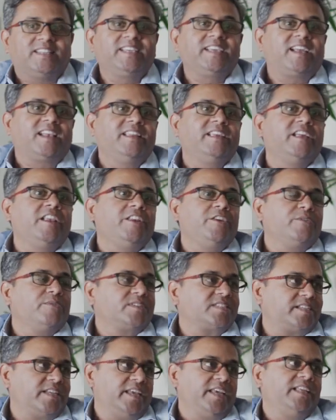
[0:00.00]
think clearly you're
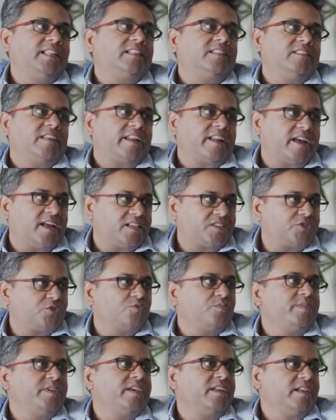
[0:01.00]
saying there has to
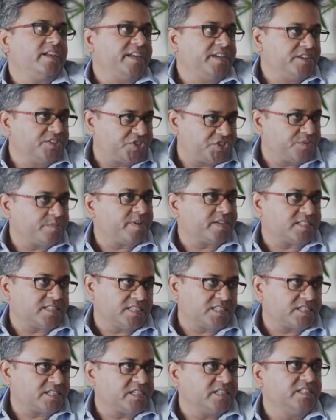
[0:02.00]
be a leadership
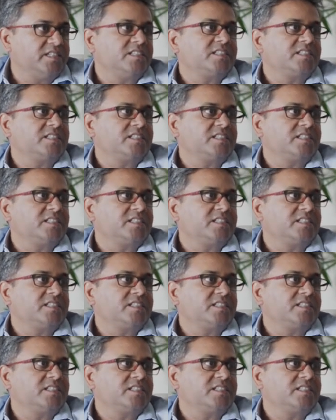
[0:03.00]
assistance,